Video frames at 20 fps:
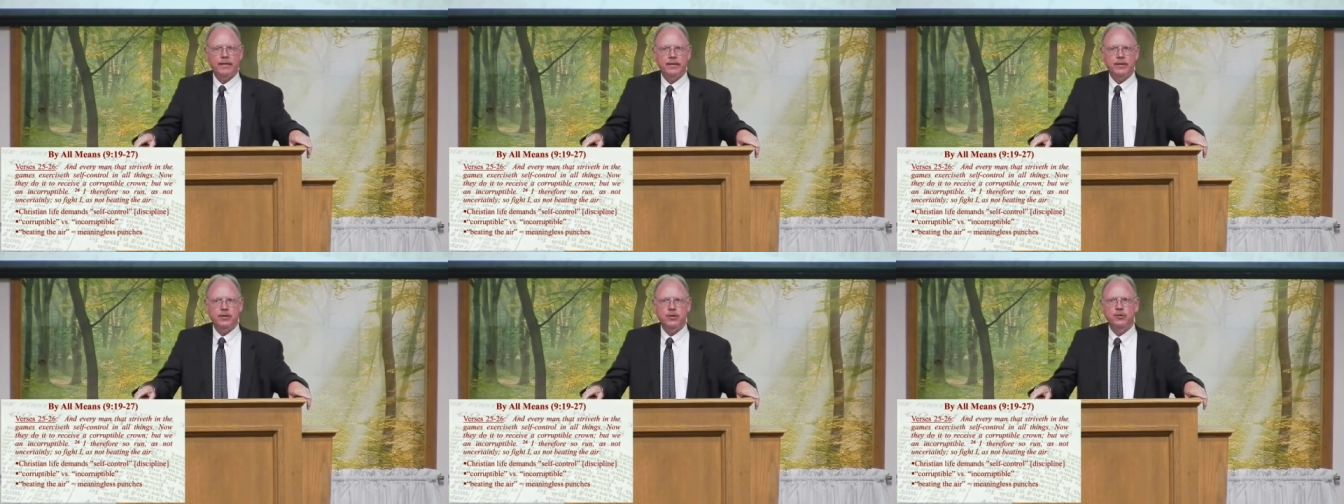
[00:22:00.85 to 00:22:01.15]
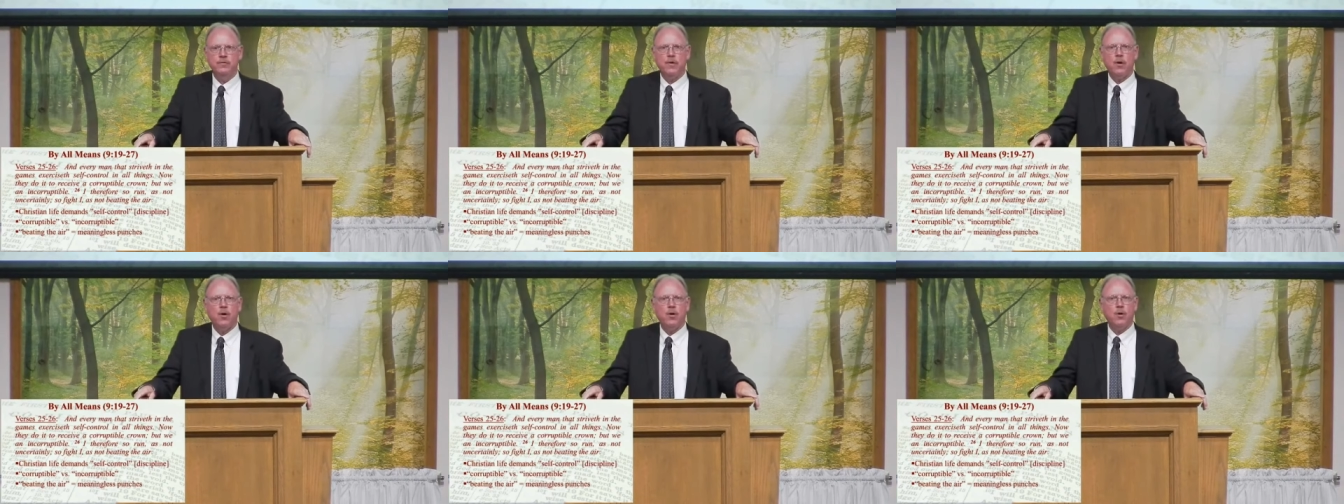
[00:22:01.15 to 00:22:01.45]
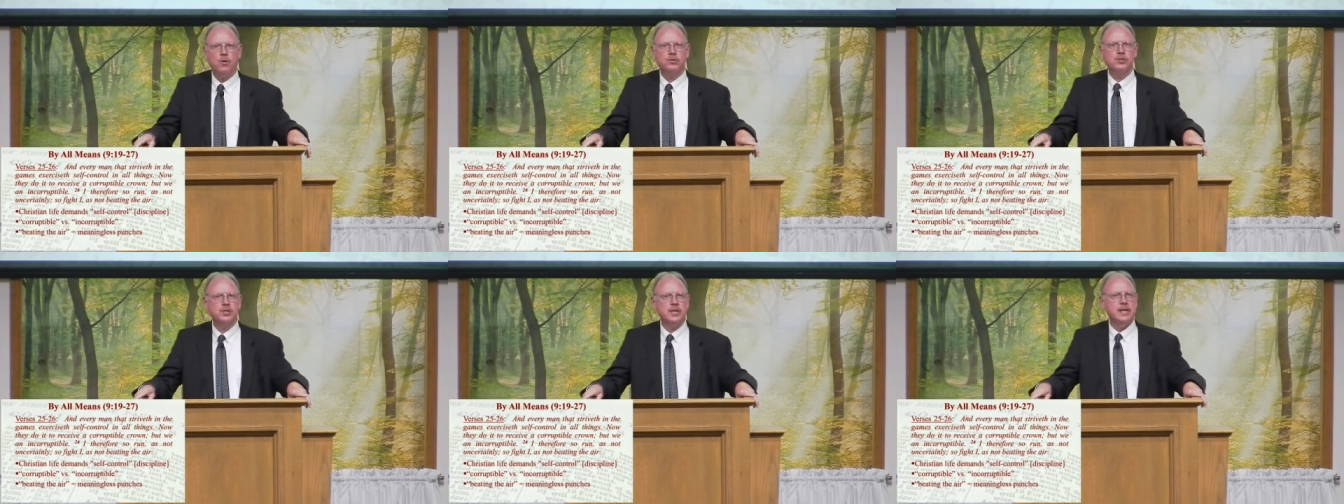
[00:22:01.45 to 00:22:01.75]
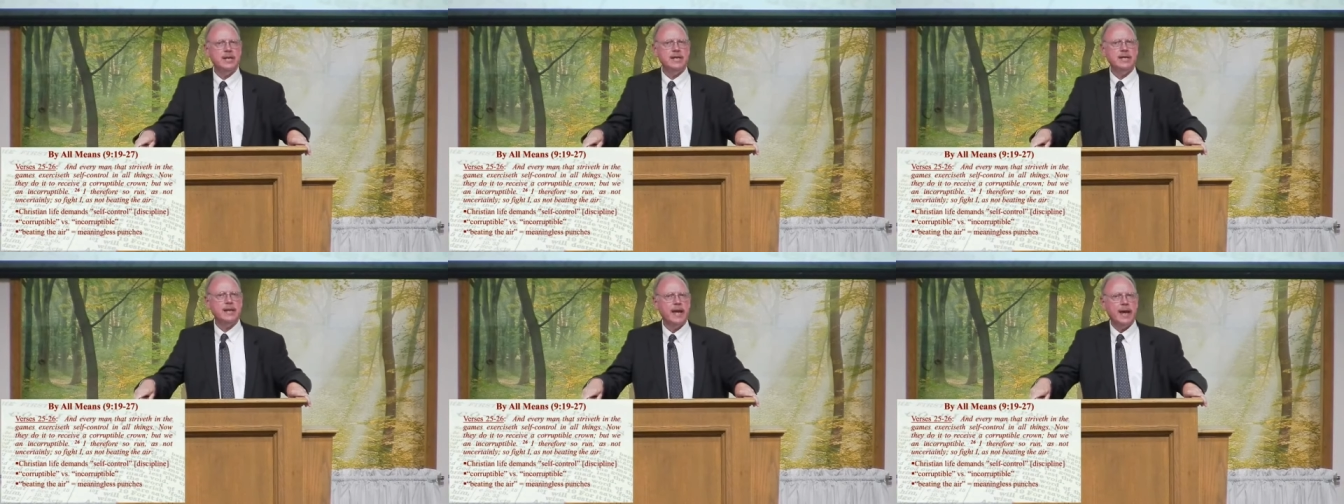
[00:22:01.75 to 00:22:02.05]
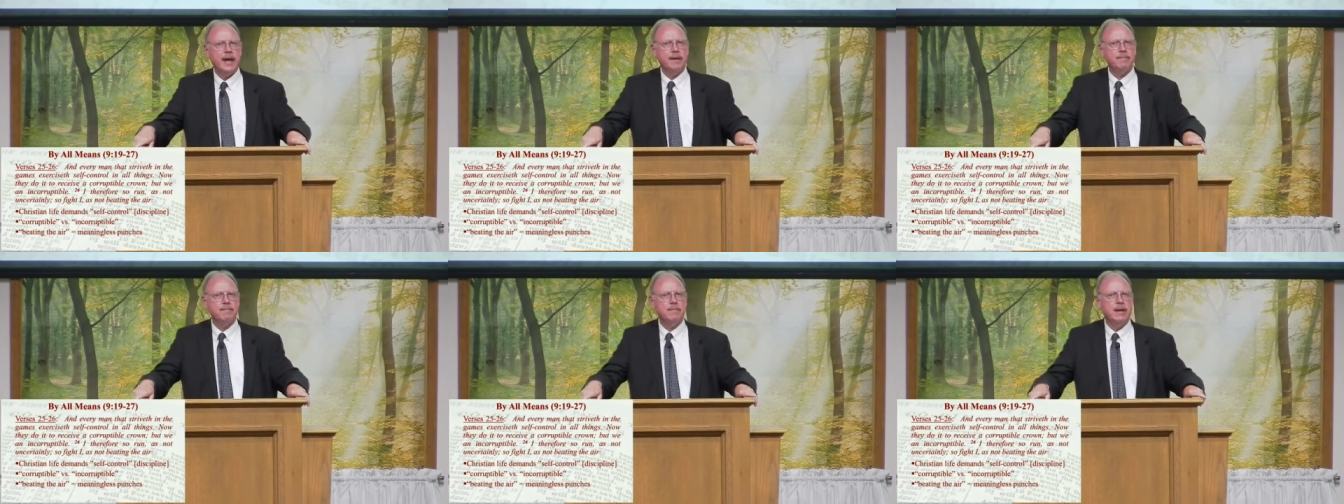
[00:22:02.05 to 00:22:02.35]
And you've all seen
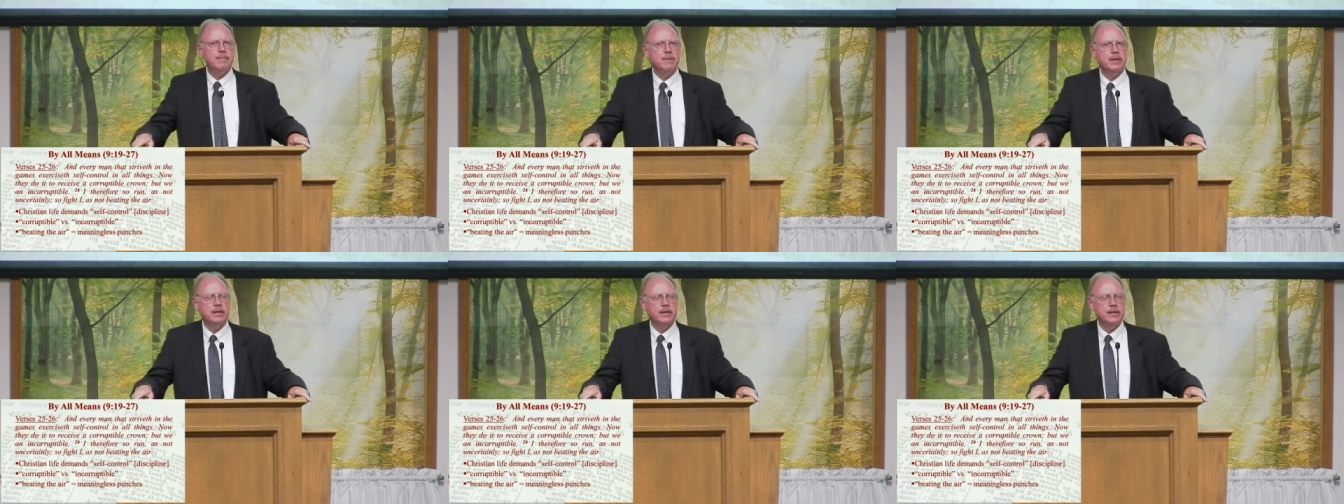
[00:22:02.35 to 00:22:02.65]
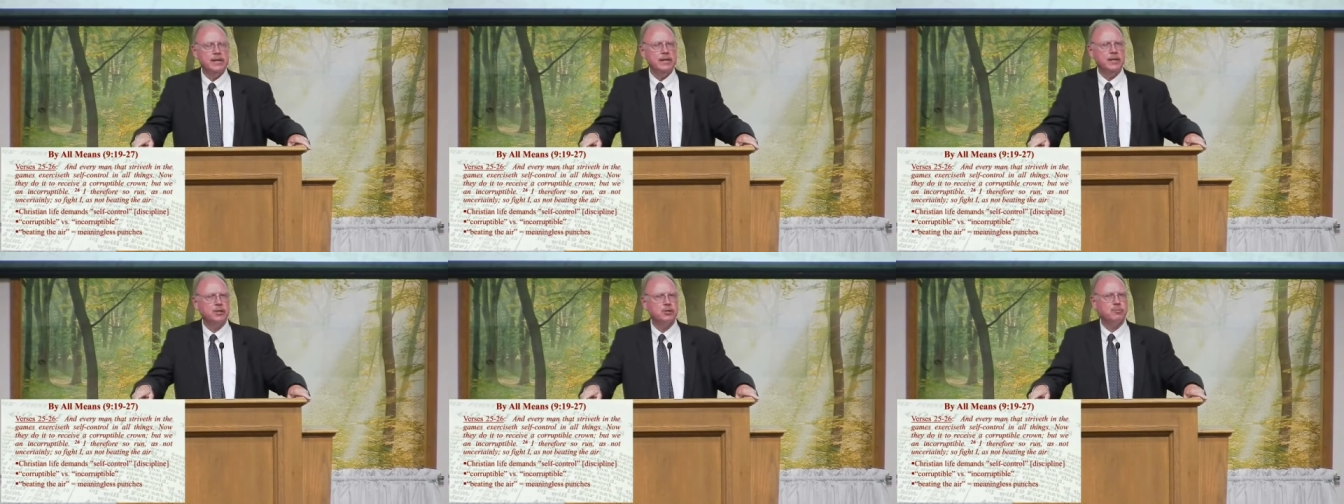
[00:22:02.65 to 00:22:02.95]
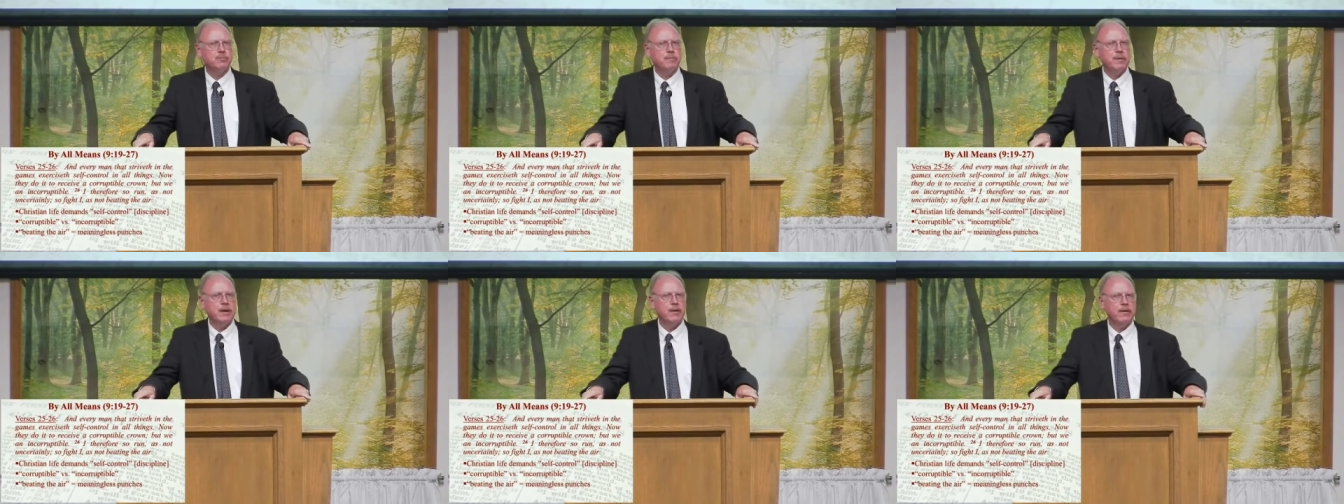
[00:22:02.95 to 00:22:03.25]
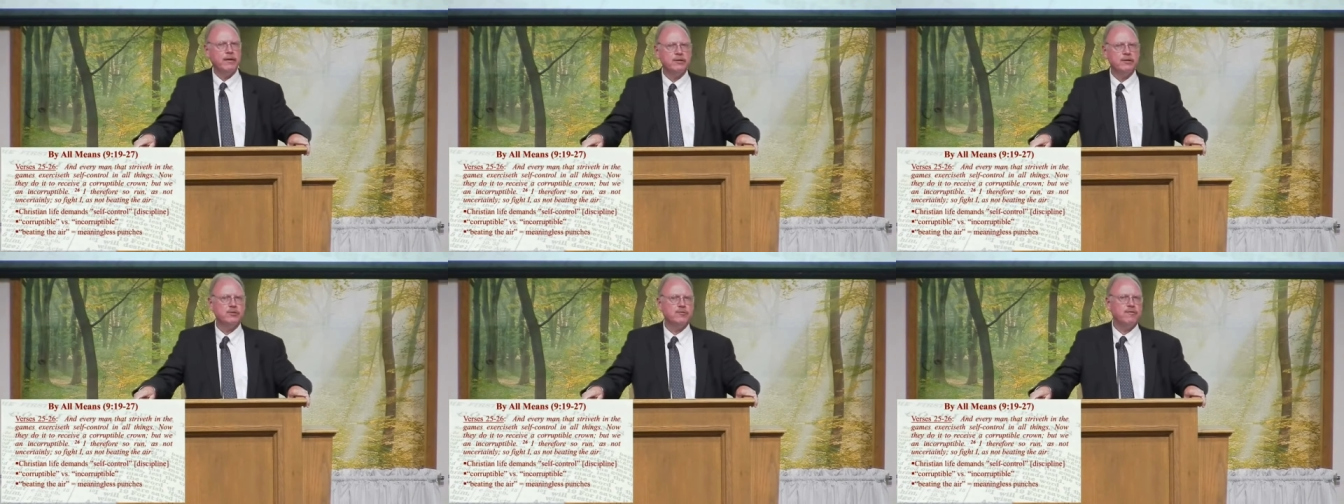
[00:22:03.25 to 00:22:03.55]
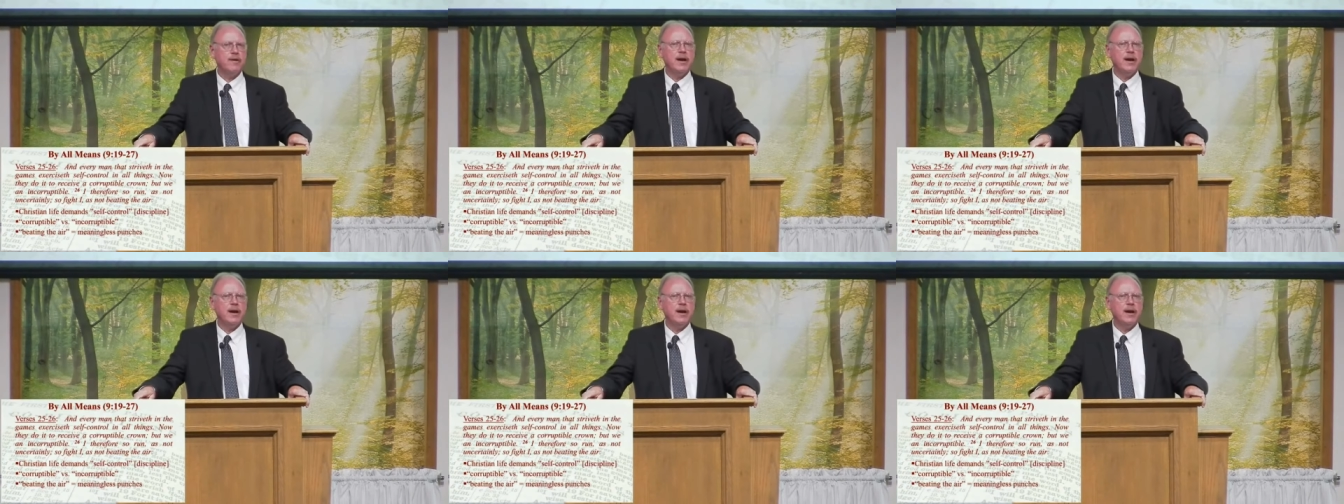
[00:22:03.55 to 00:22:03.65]
that, maybe an inexperienced